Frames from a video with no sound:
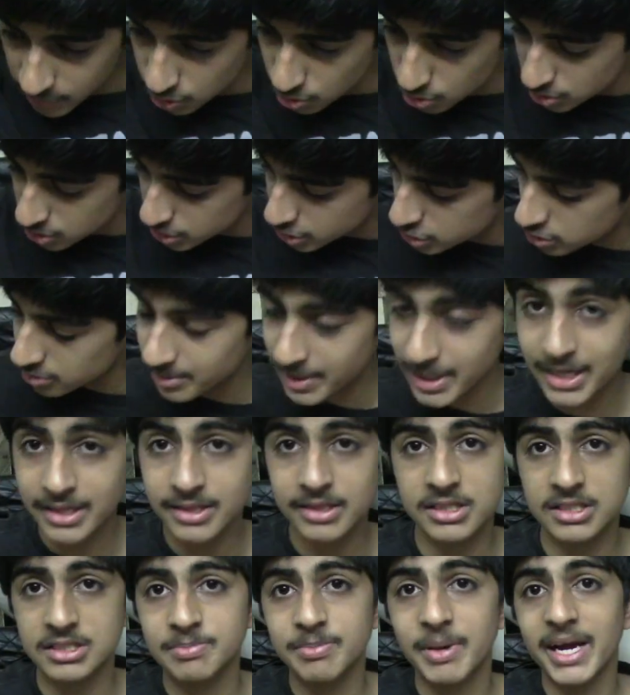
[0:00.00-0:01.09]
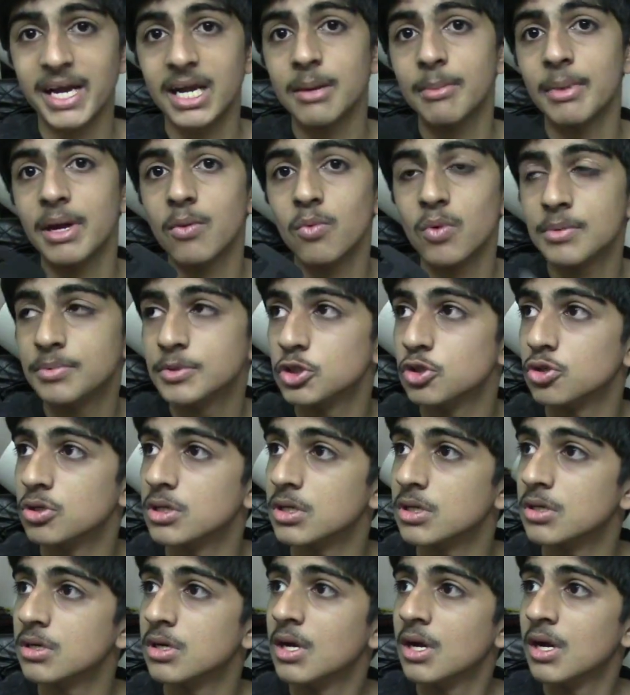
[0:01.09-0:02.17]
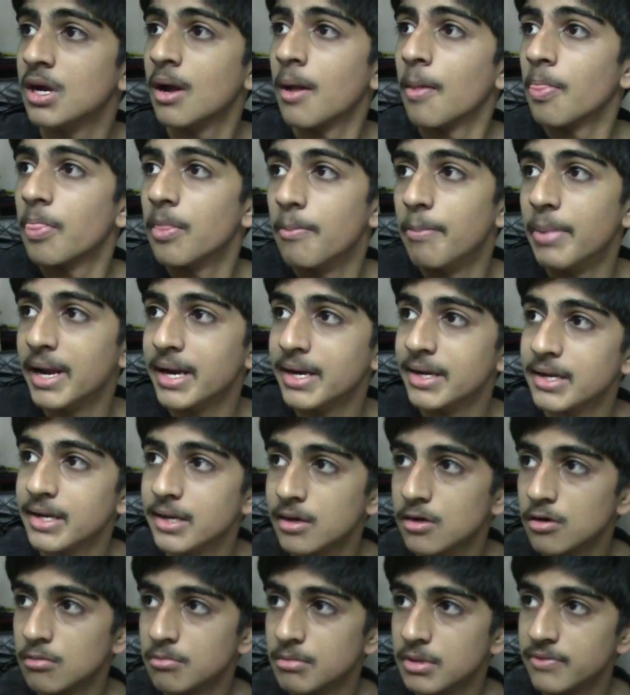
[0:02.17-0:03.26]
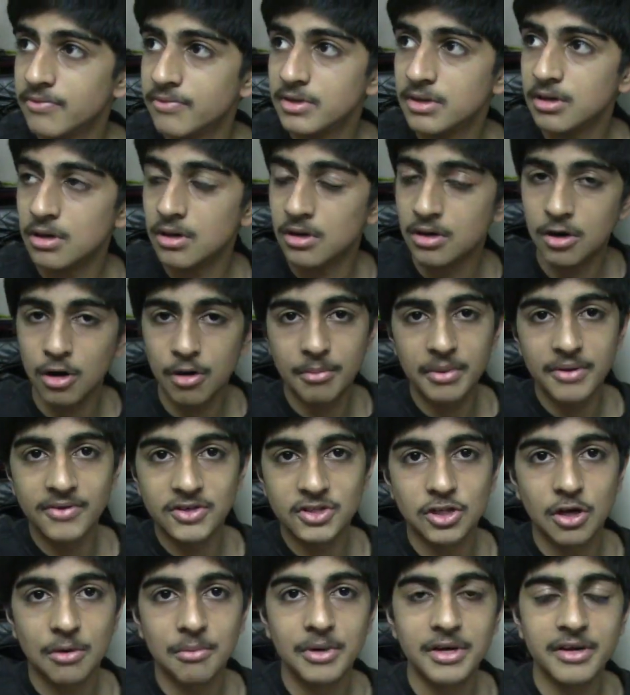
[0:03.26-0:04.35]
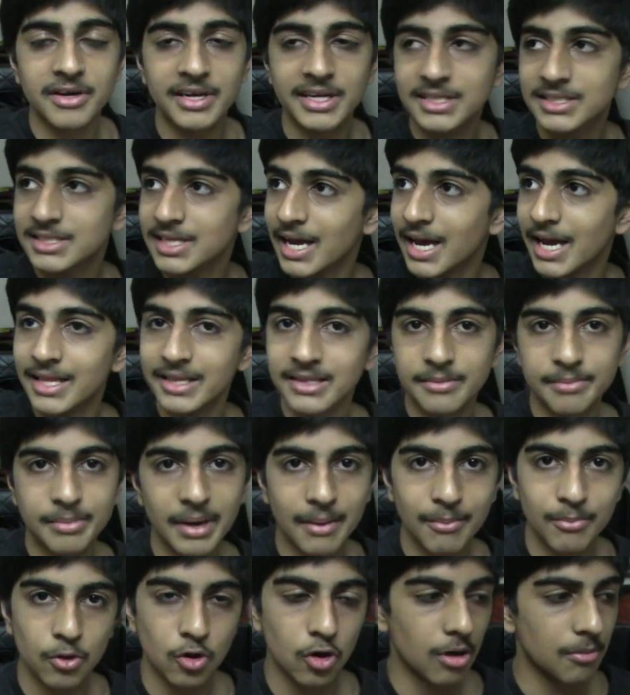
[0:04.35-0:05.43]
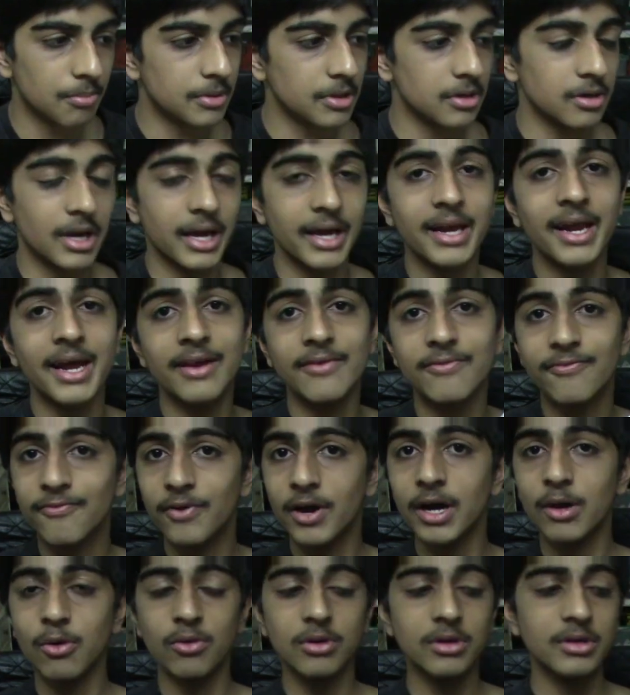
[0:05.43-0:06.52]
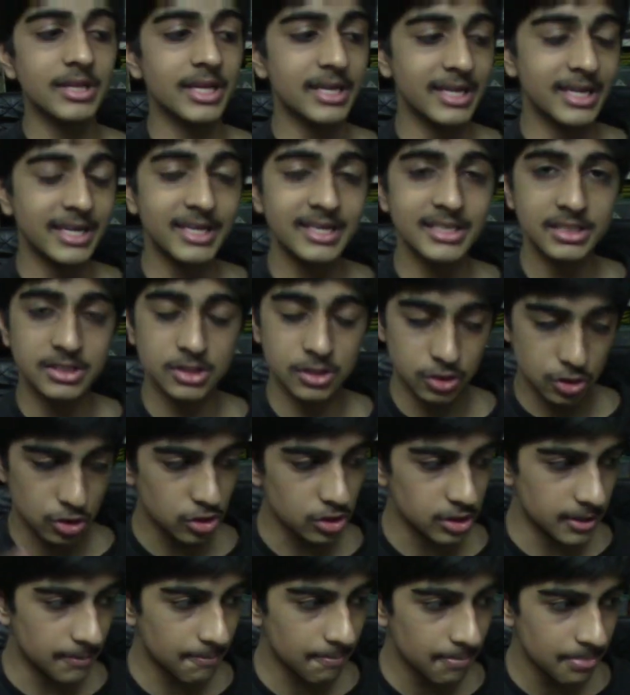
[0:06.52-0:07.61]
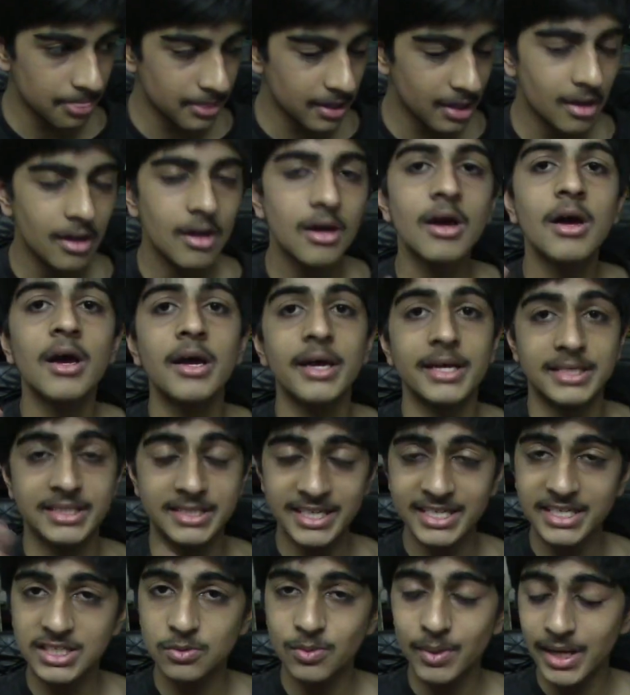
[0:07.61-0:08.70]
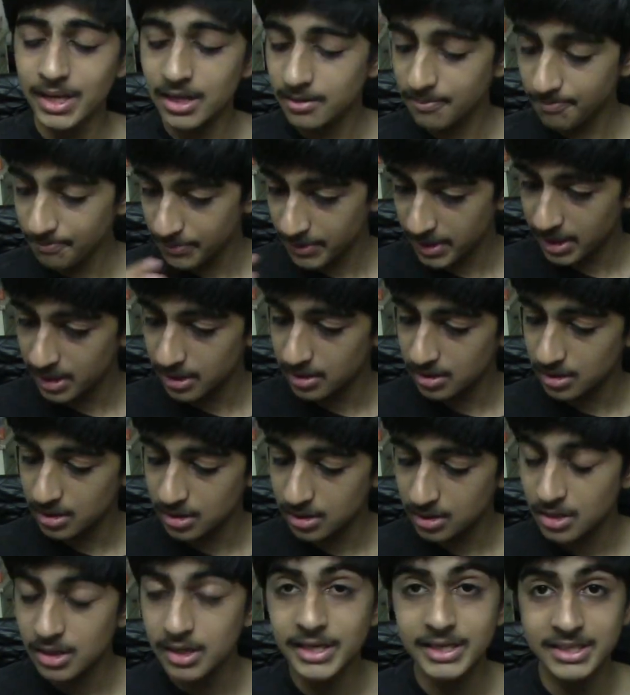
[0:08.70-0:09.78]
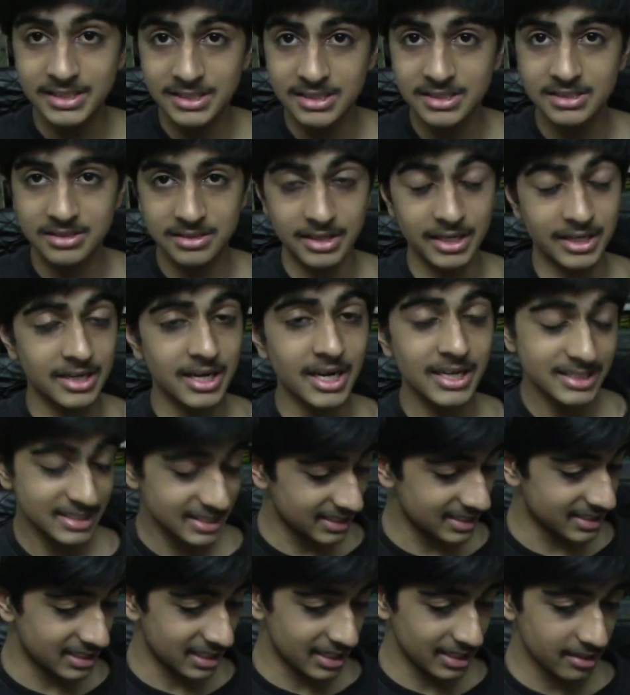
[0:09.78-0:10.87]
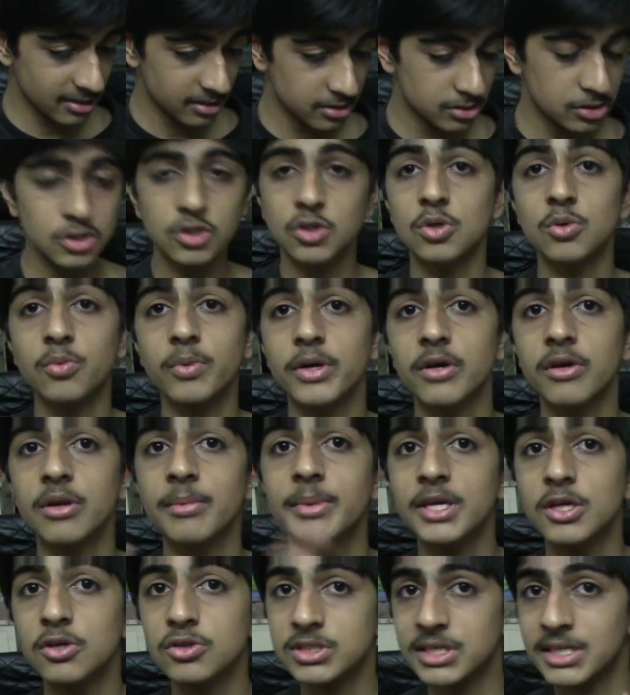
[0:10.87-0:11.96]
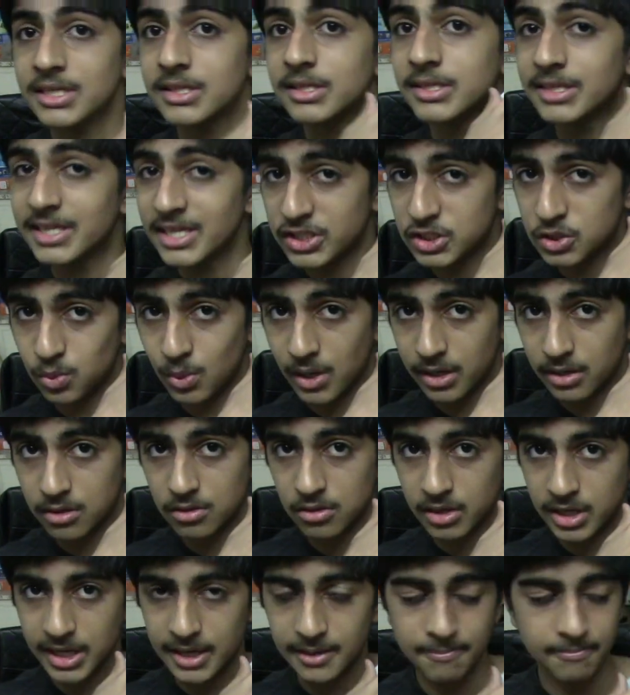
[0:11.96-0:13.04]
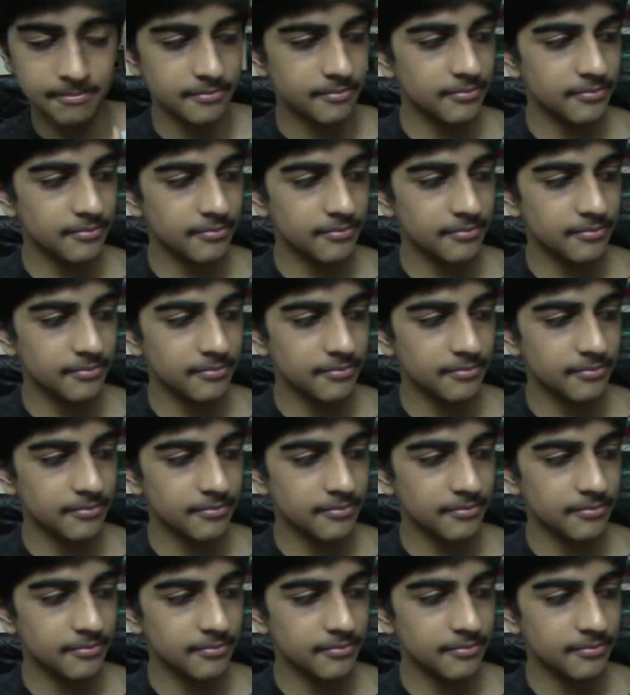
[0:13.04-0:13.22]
used to make the Spider-Man web shooter, the Ben 10 Omnibus Omnitrix and Bamboo Copter, and I found that it is good. It sticks well, it cuts easily, so we're going to be using this one, okay?